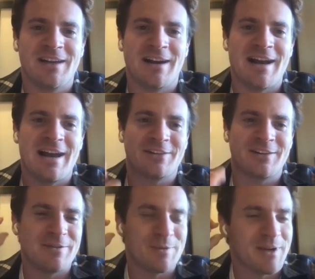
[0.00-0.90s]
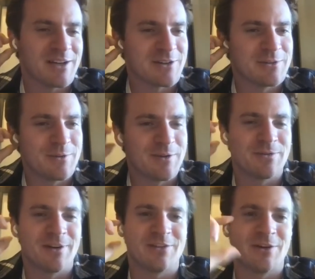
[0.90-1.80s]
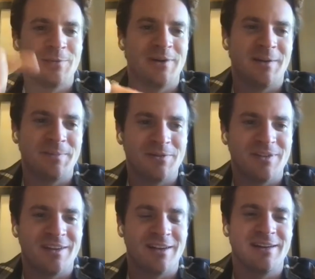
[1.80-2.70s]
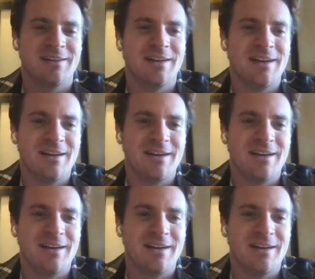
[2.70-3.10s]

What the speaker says: And I actually have a picture of when we first opened up the facility.